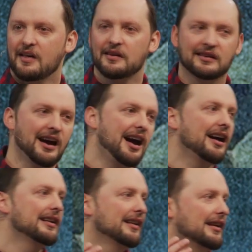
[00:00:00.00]
that
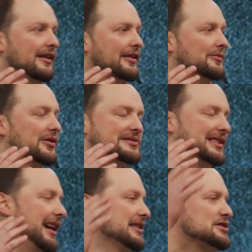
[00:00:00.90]
God, the words
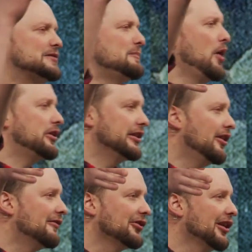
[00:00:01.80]
God has spoken
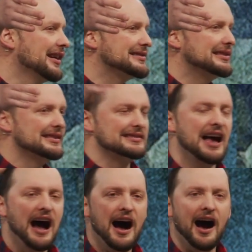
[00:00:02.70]
over us is,
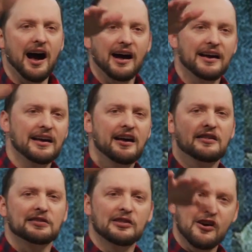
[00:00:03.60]
I
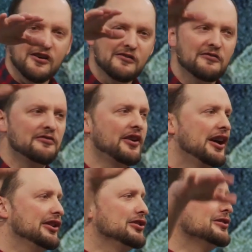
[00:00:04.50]
love
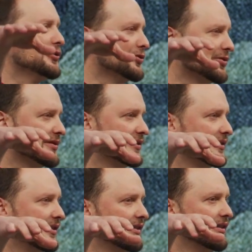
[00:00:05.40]
you.
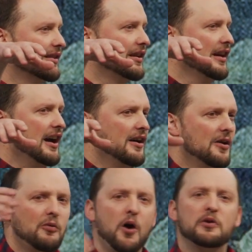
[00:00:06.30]

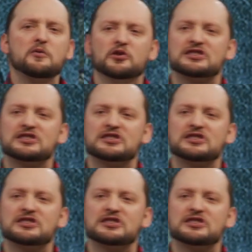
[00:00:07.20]
While we were